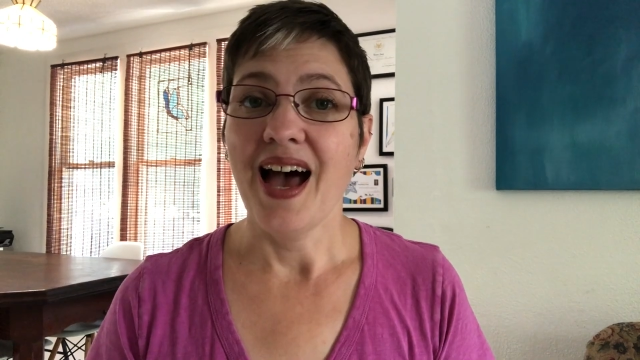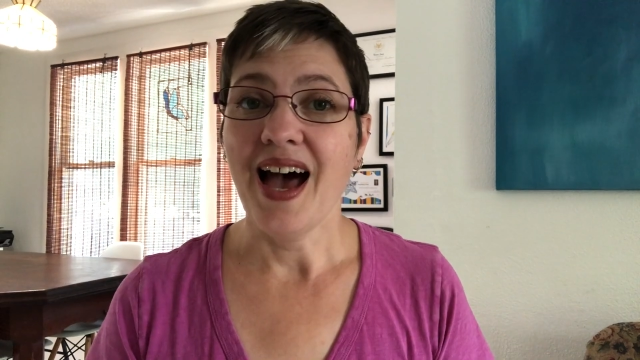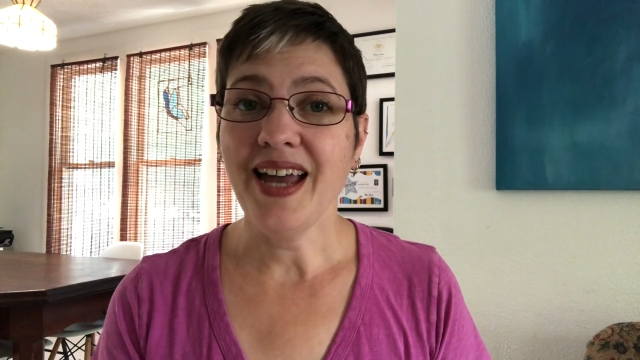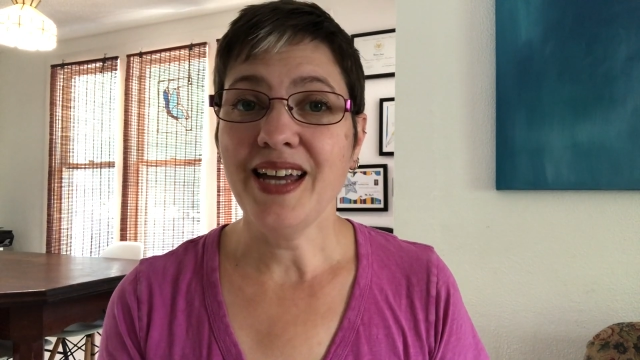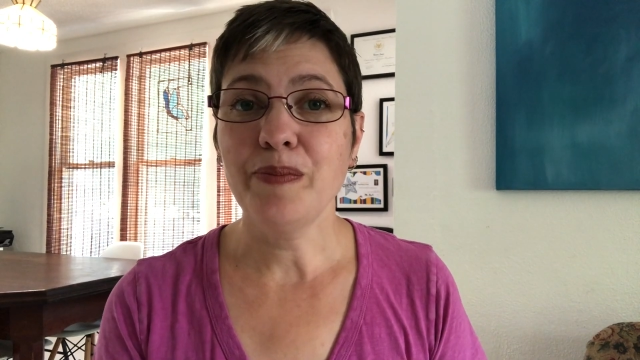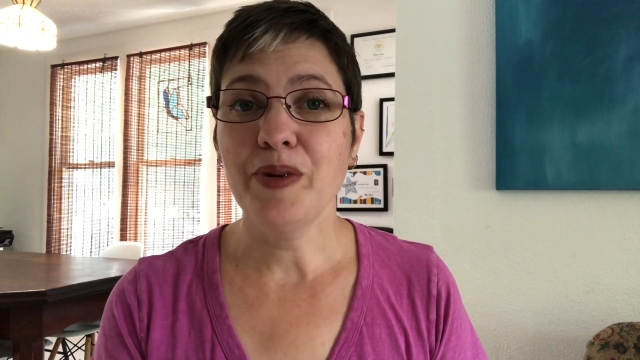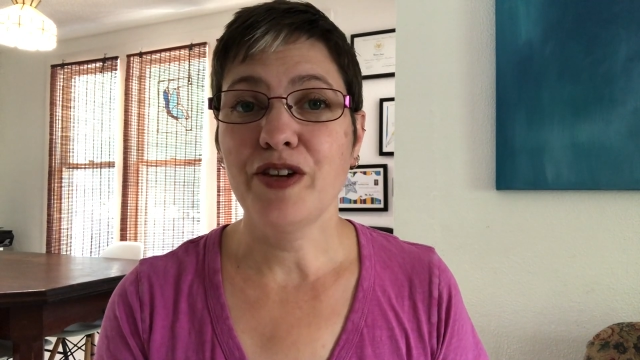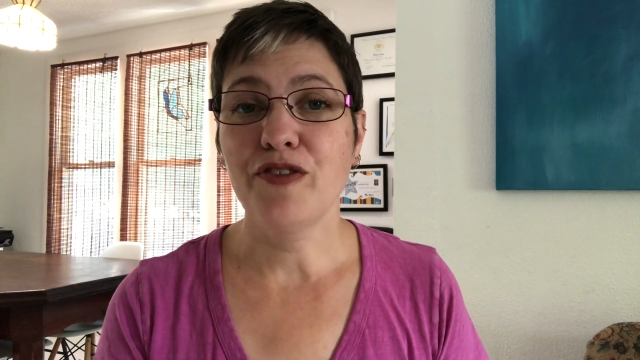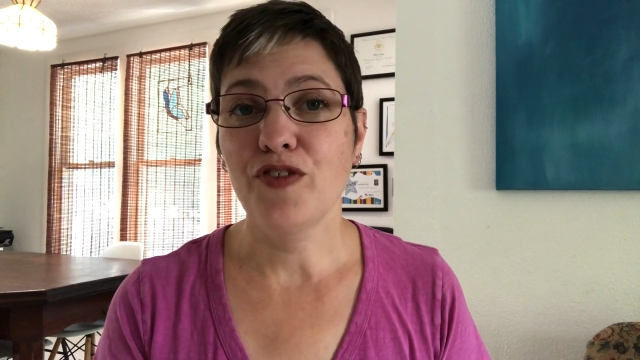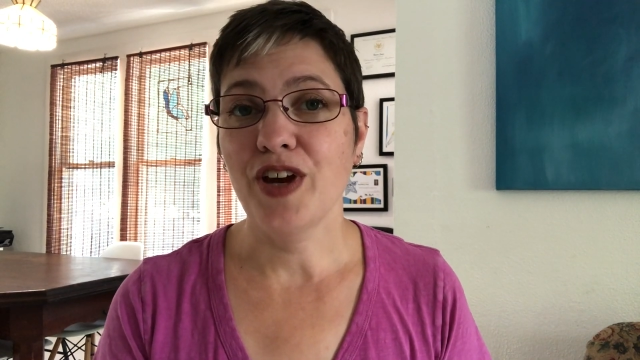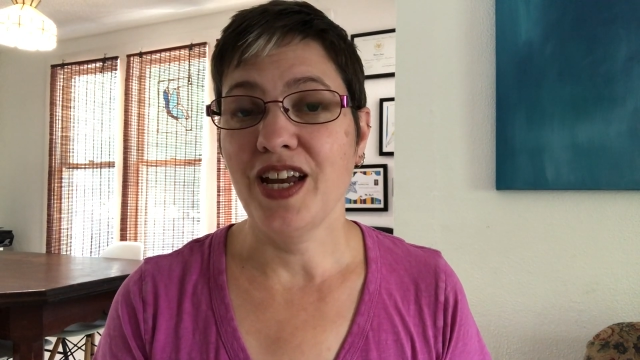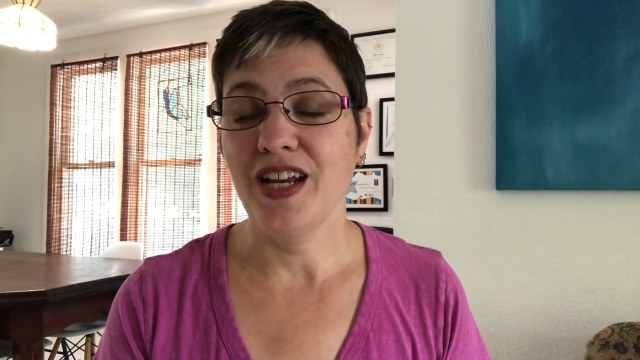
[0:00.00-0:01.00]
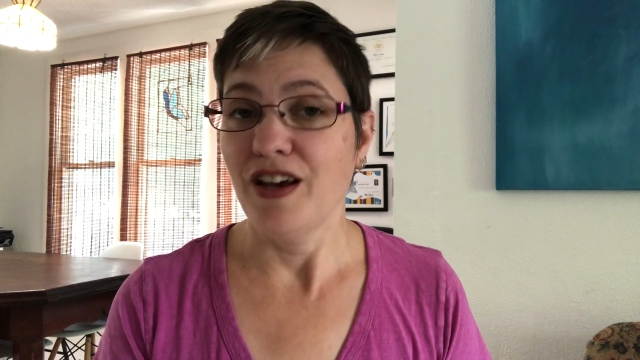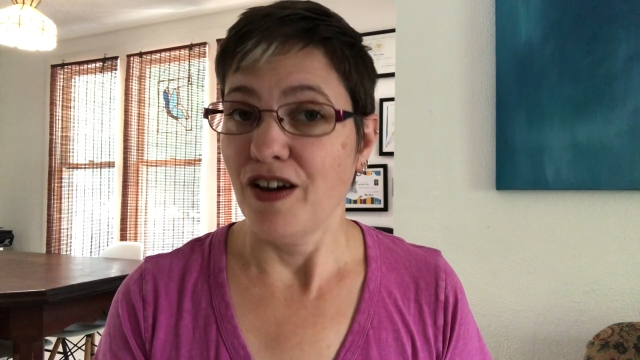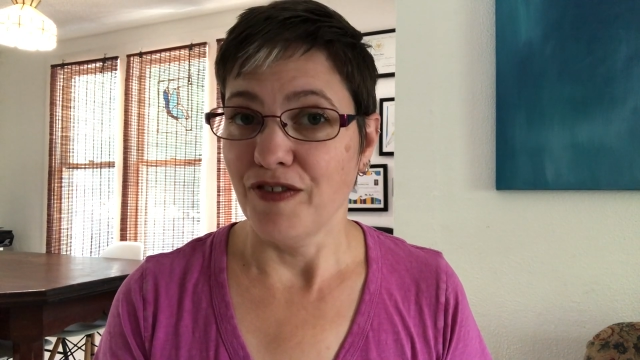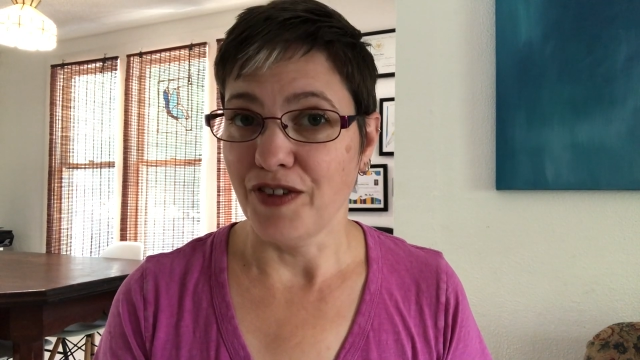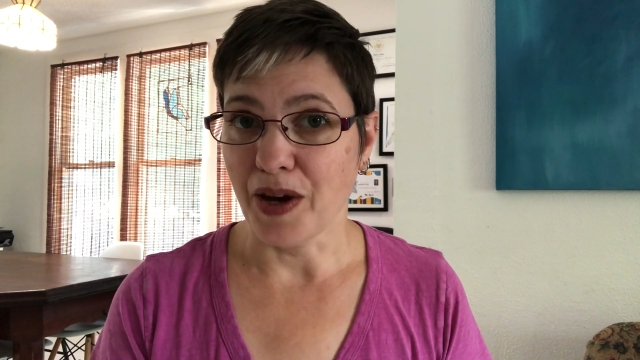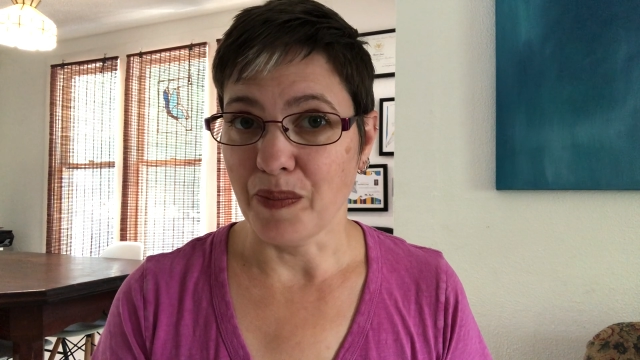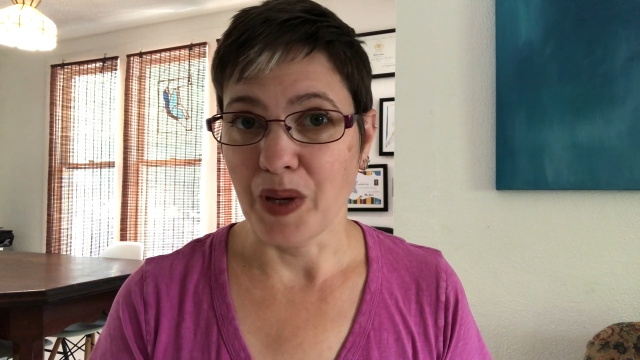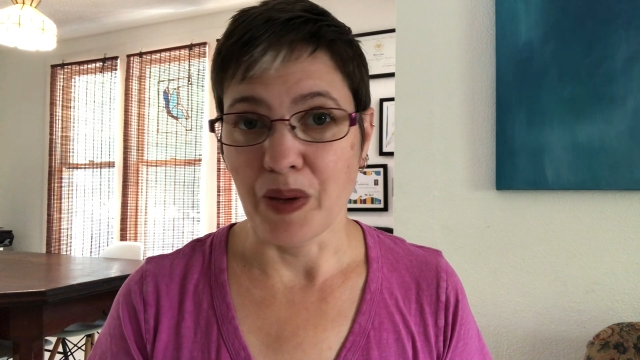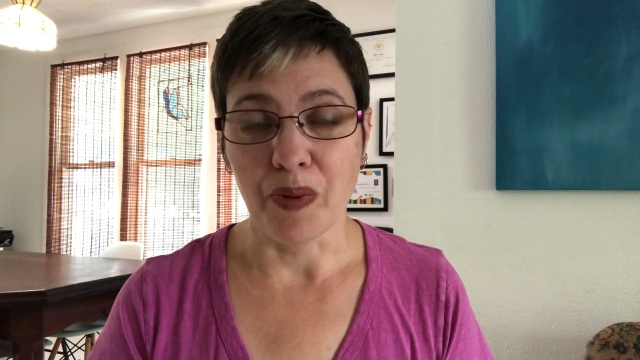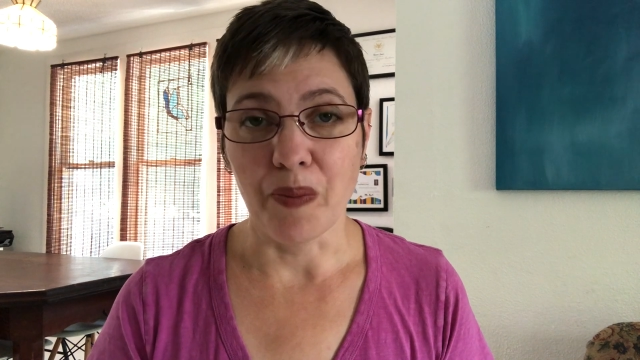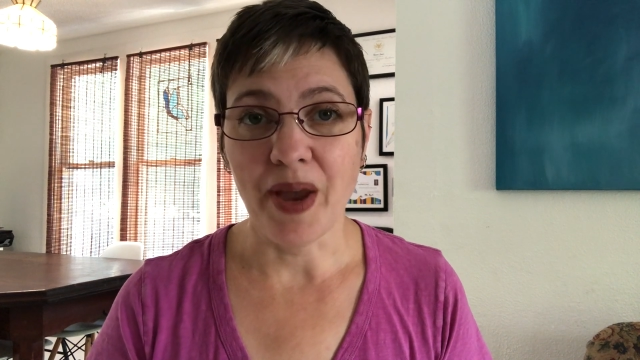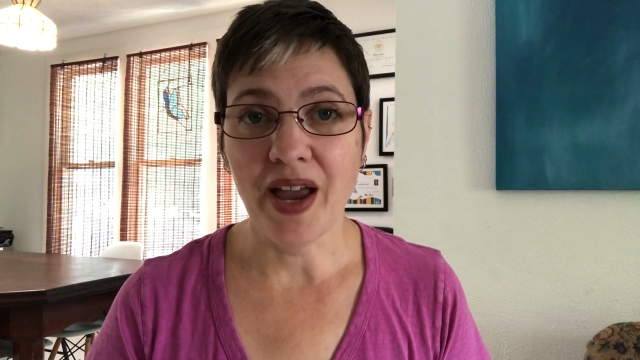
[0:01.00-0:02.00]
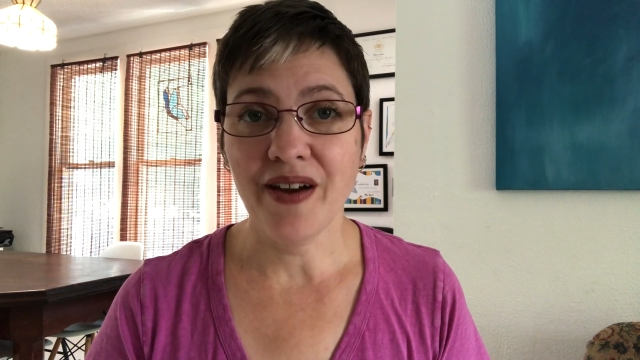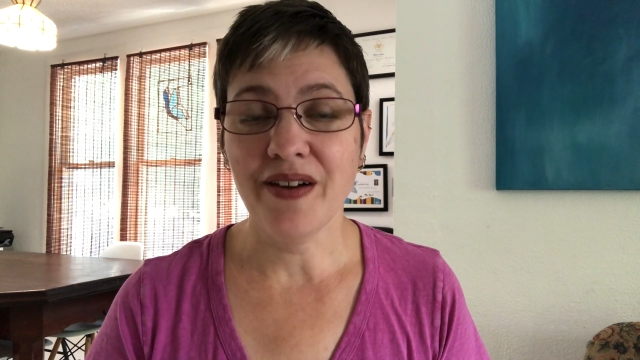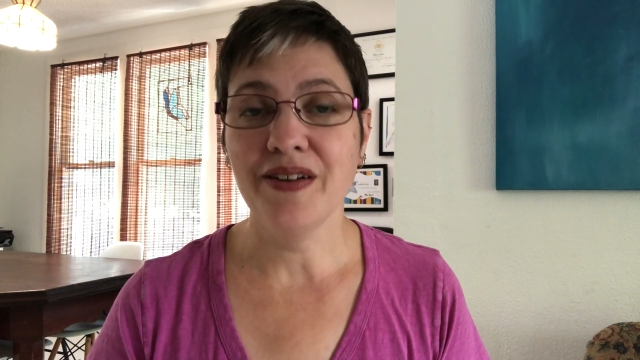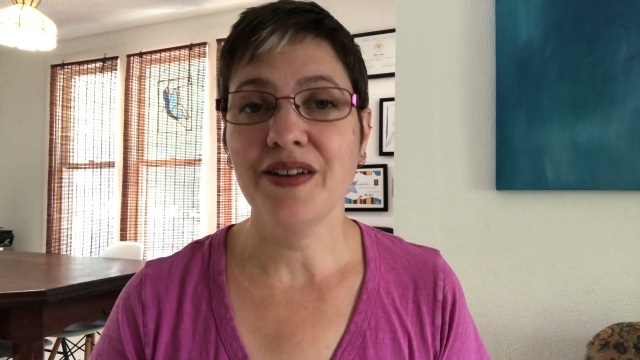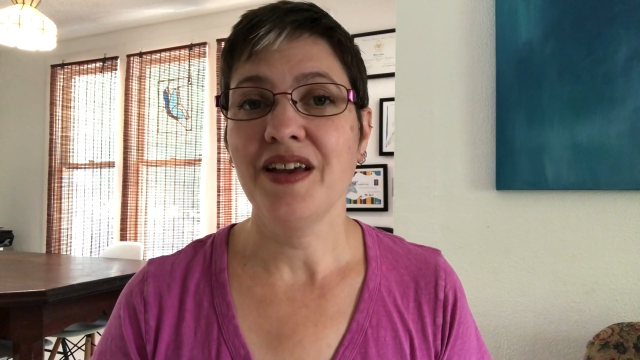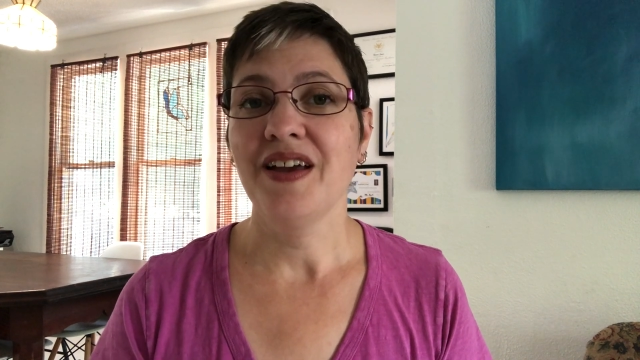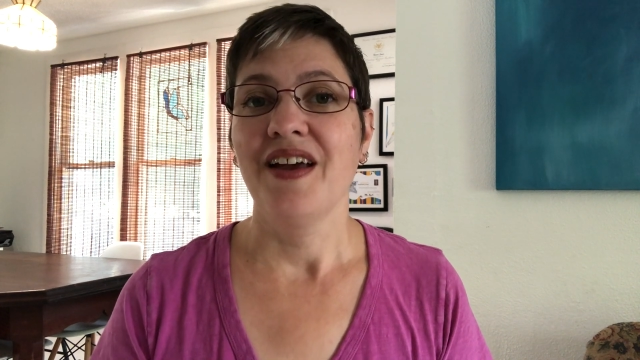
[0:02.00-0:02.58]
I had been afraid of not being prepared,